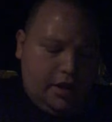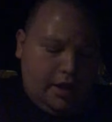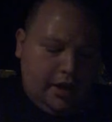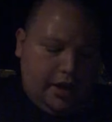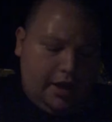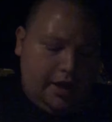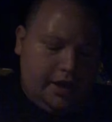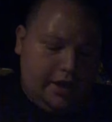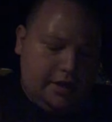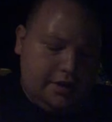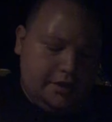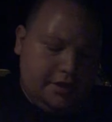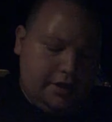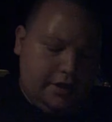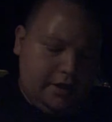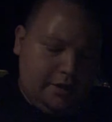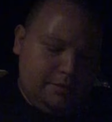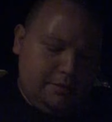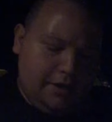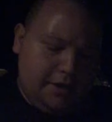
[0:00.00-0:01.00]
And
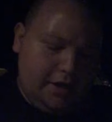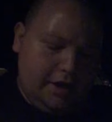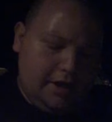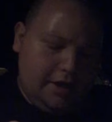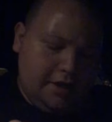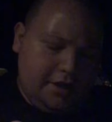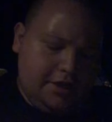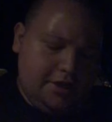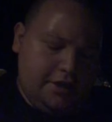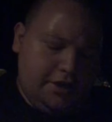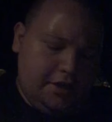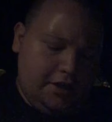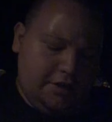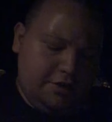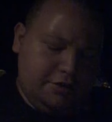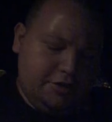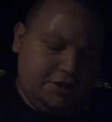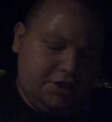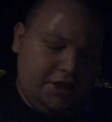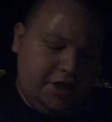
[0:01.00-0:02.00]
I got a good
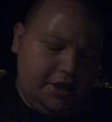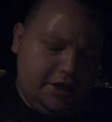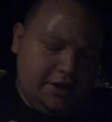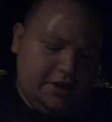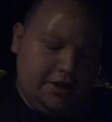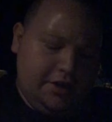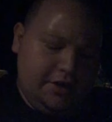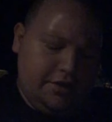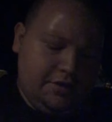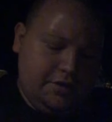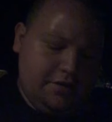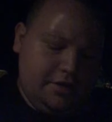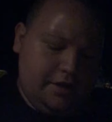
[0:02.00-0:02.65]
understanding